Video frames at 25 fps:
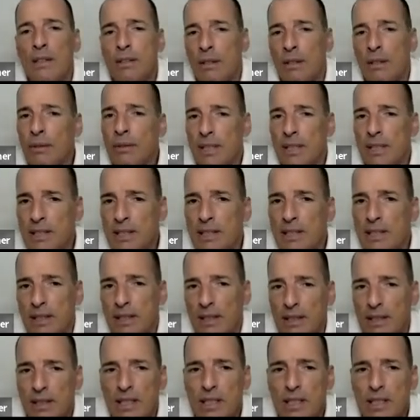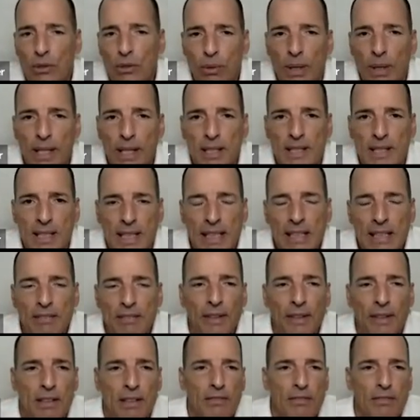So this is quite a
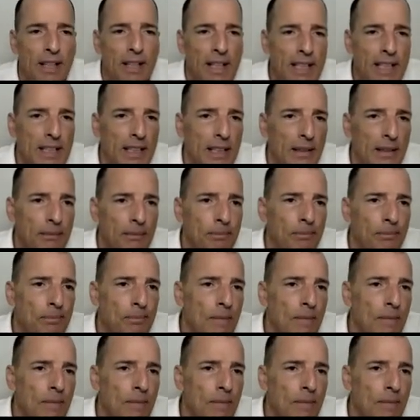significant finding.